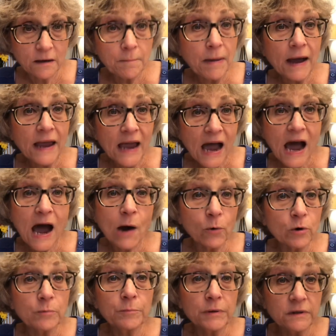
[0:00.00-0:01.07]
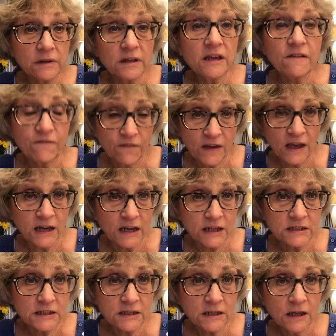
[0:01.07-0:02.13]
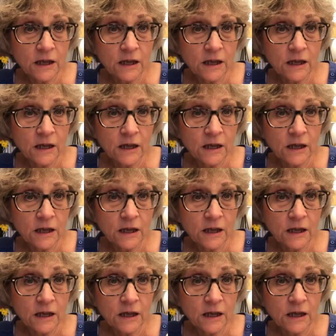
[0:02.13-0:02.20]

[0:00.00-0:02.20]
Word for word: by our belief in it.